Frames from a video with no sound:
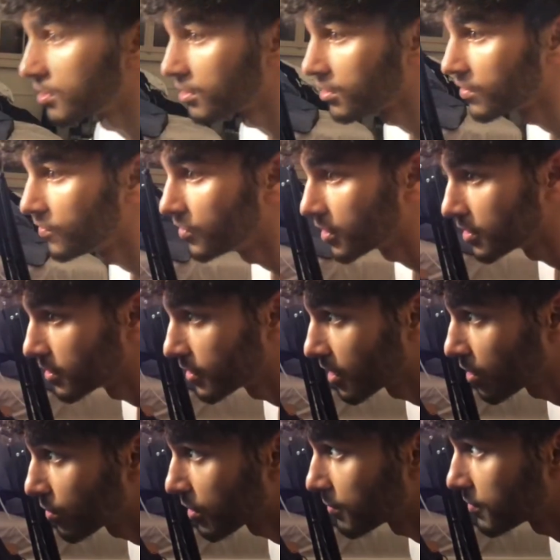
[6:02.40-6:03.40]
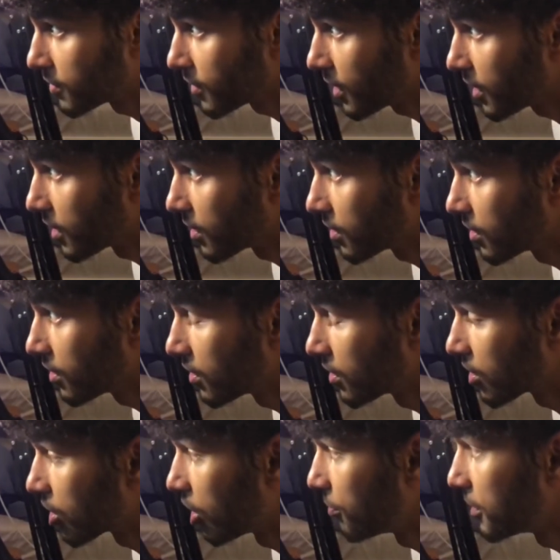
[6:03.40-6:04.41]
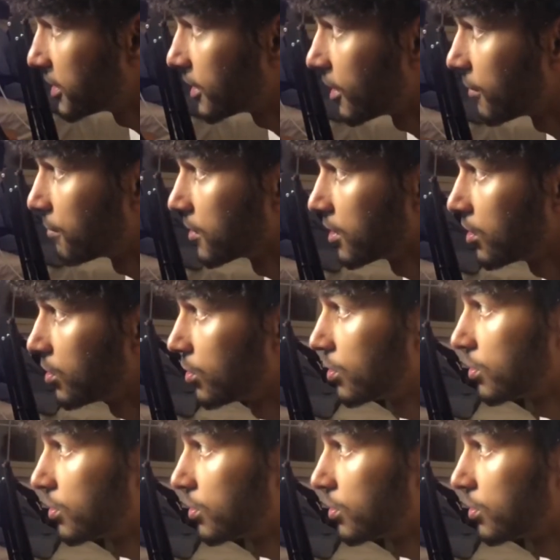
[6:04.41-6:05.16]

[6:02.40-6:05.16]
over here and you kind of have to bend down to talk into